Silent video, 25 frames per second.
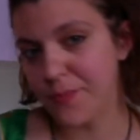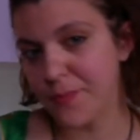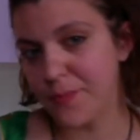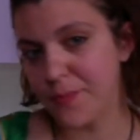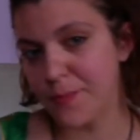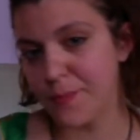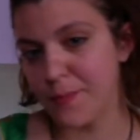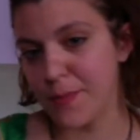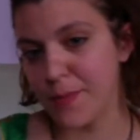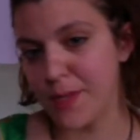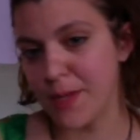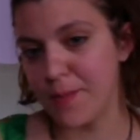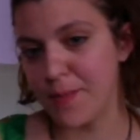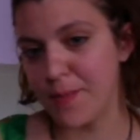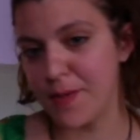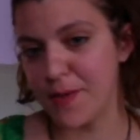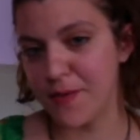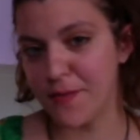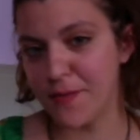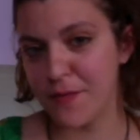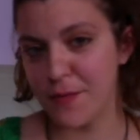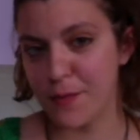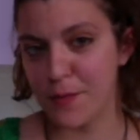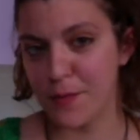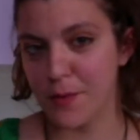Maybe
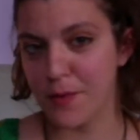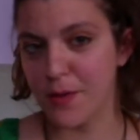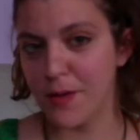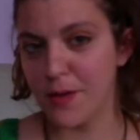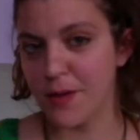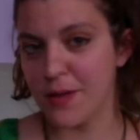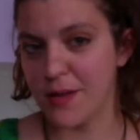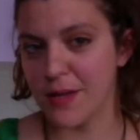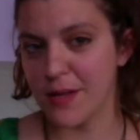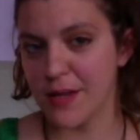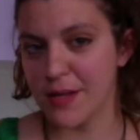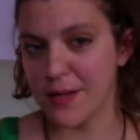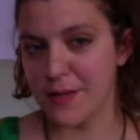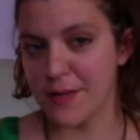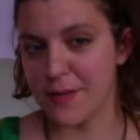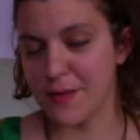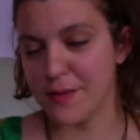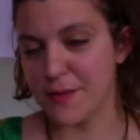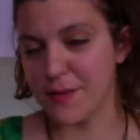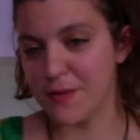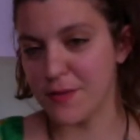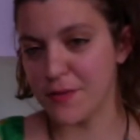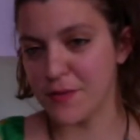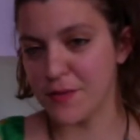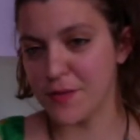if not, I'll end the
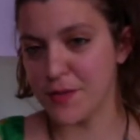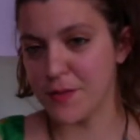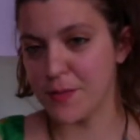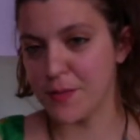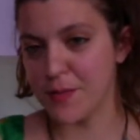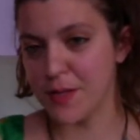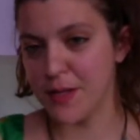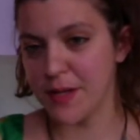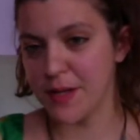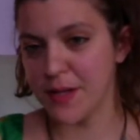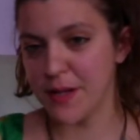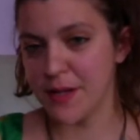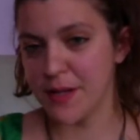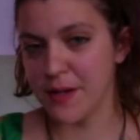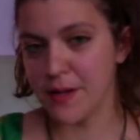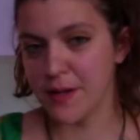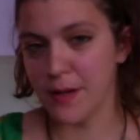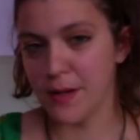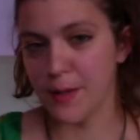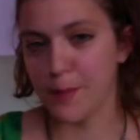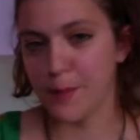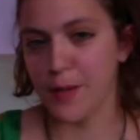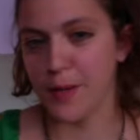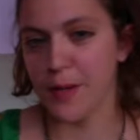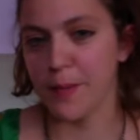stream here.
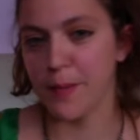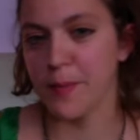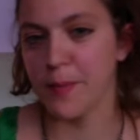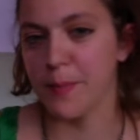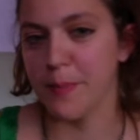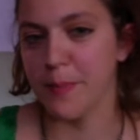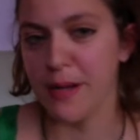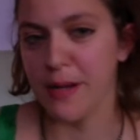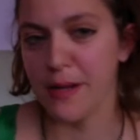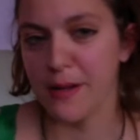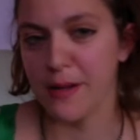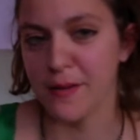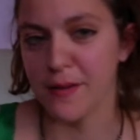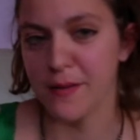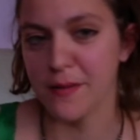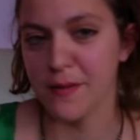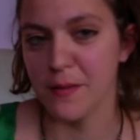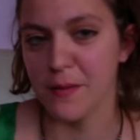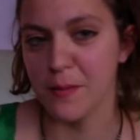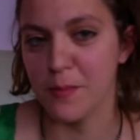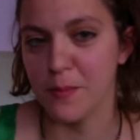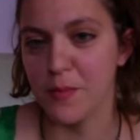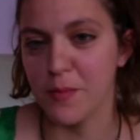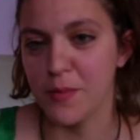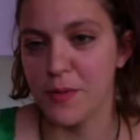I might be back at
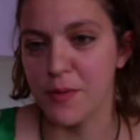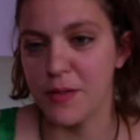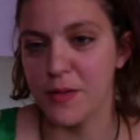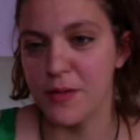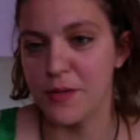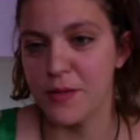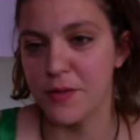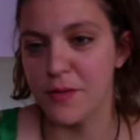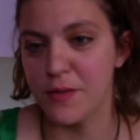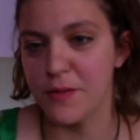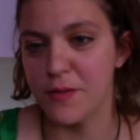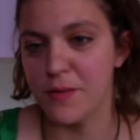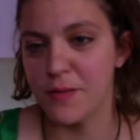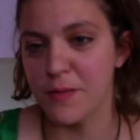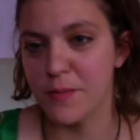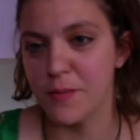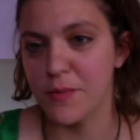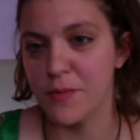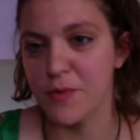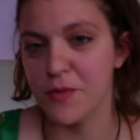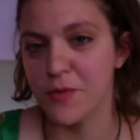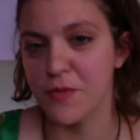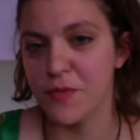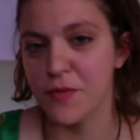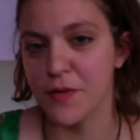some point to do some
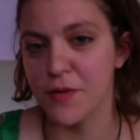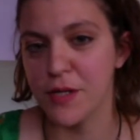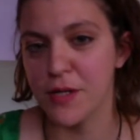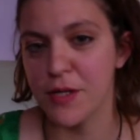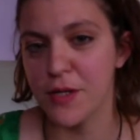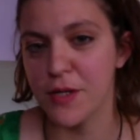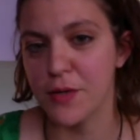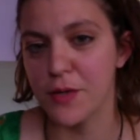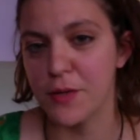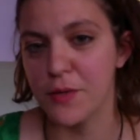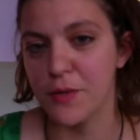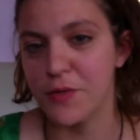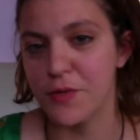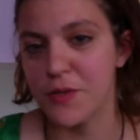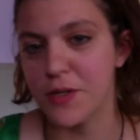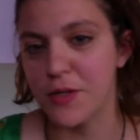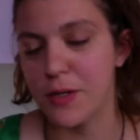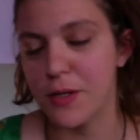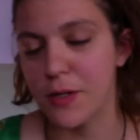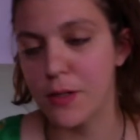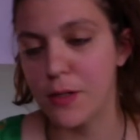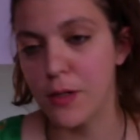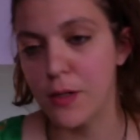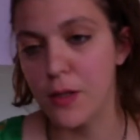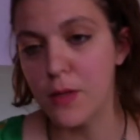more free
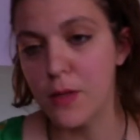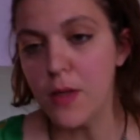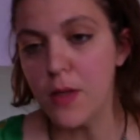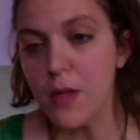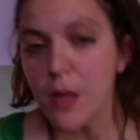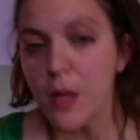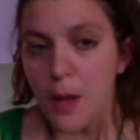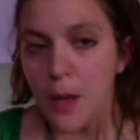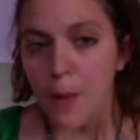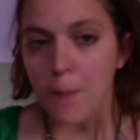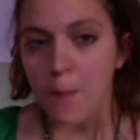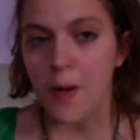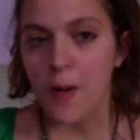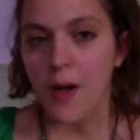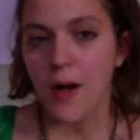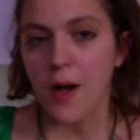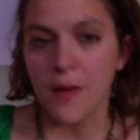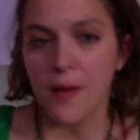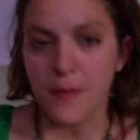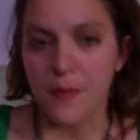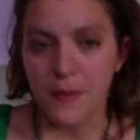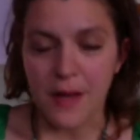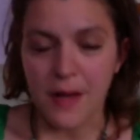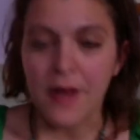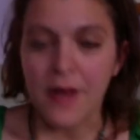coaching.
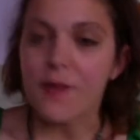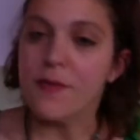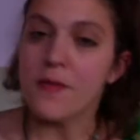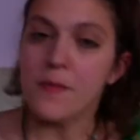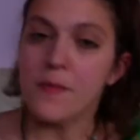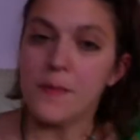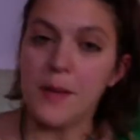But that is